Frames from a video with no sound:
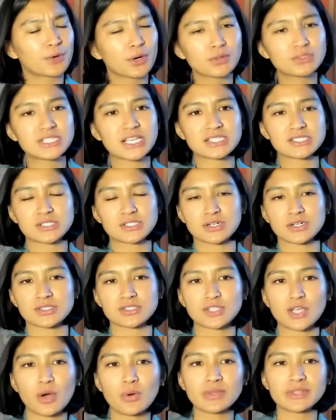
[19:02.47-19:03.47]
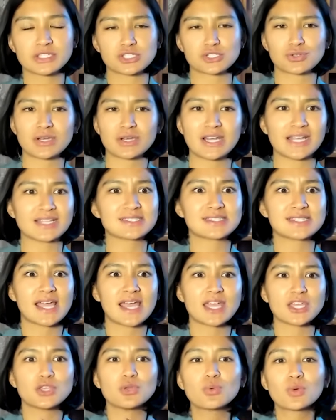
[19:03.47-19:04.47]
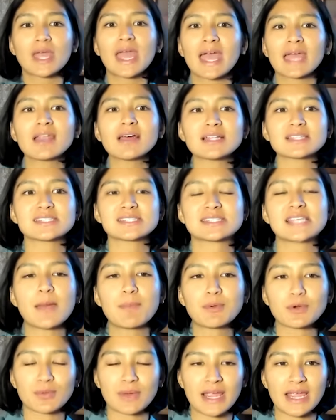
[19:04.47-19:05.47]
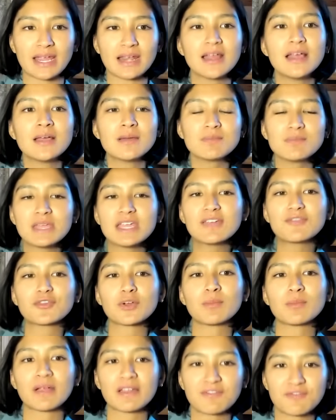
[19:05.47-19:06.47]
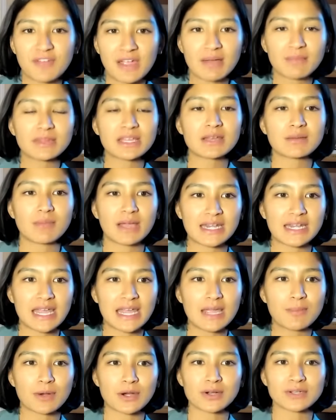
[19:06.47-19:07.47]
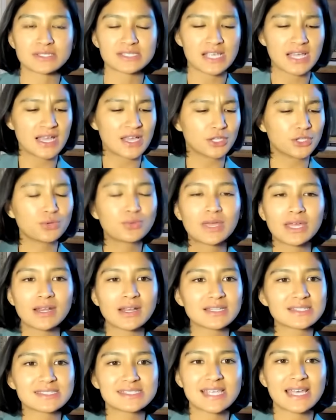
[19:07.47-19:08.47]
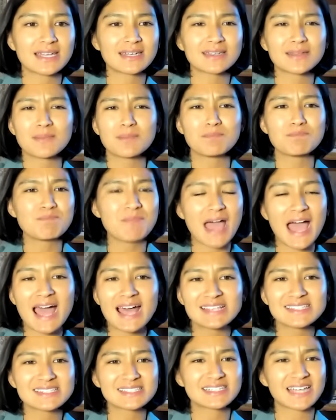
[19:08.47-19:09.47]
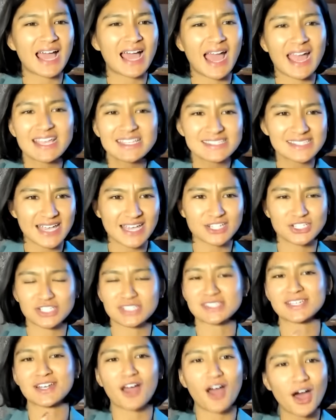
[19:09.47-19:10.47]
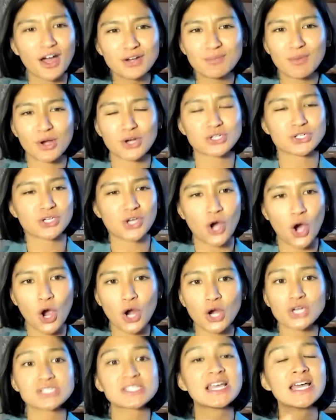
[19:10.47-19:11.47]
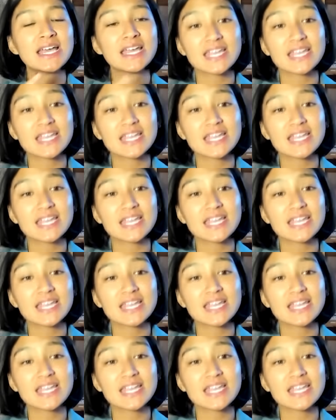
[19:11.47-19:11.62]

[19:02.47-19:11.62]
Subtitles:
protesters go in the street and say, you cannot separate me from my family and my neighbors. You cannot send masked ICE agents and unmarked cars